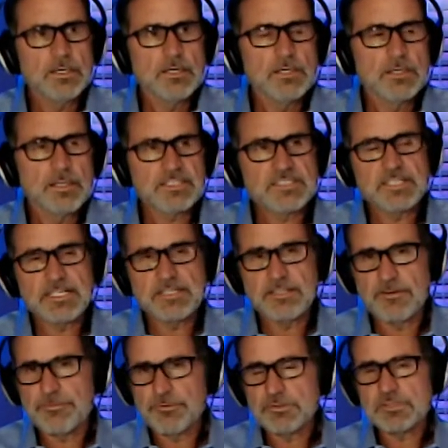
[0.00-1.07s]
Let's see.
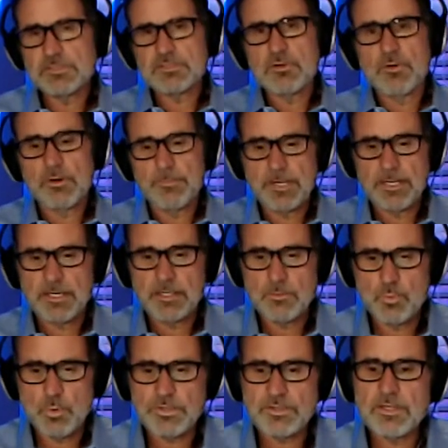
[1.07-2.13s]
Difference is going to be,
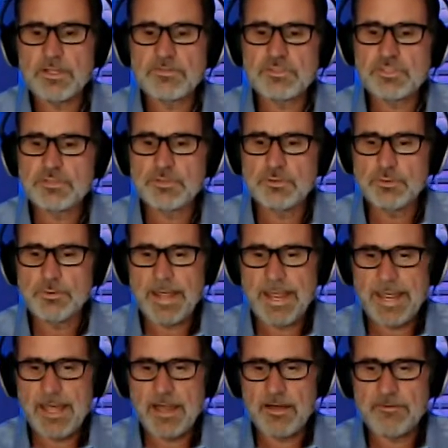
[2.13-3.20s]
what engine do you
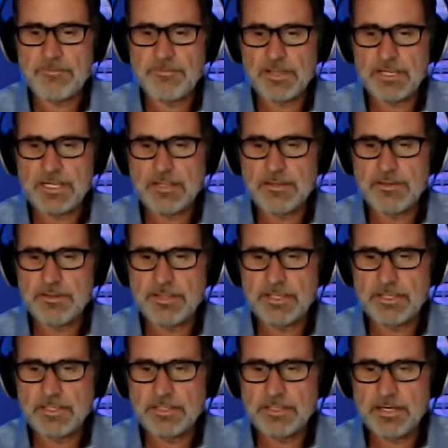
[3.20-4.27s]
have in
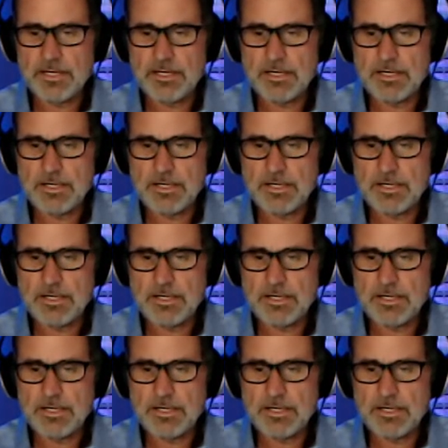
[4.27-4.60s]
the